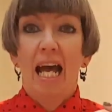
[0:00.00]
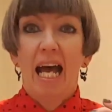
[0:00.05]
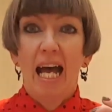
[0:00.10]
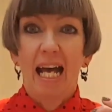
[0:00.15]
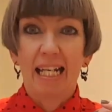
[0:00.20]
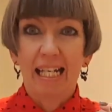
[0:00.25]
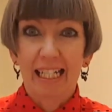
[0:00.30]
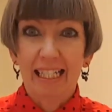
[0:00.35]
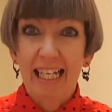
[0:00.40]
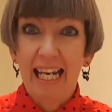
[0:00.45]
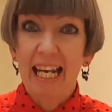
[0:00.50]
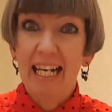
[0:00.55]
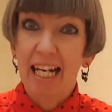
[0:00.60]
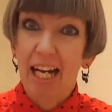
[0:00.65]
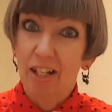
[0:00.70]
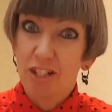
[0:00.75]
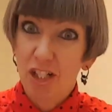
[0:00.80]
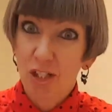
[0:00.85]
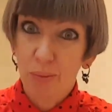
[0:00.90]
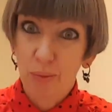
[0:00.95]
And again,
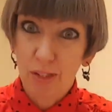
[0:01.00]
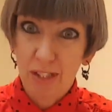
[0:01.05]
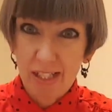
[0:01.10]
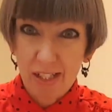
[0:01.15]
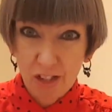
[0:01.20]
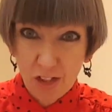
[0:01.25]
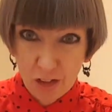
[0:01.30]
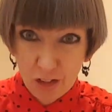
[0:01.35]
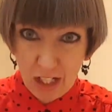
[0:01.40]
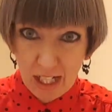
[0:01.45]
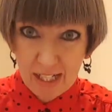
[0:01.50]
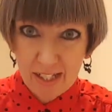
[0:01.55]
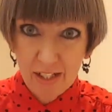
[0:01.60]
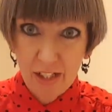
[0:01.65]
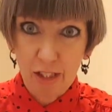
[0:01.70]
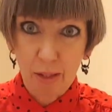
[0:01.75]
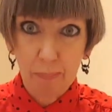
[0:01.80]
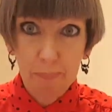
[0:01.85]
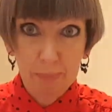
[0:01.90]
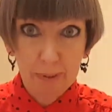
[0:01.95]
I just want to stress to you,